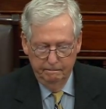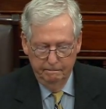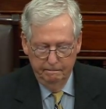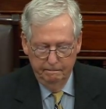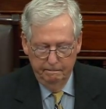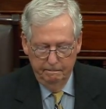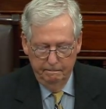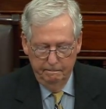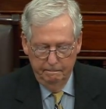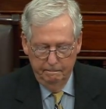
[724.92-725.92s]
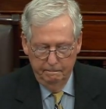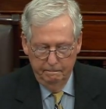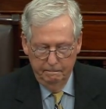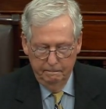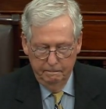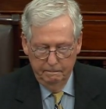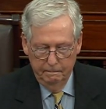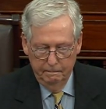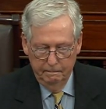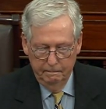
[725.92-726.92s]

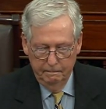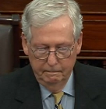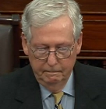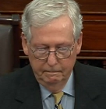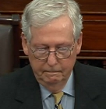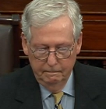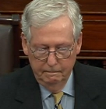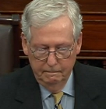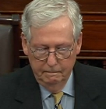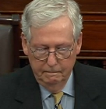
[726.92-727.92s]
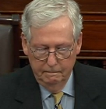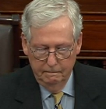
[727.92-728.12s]
Nobody speaks.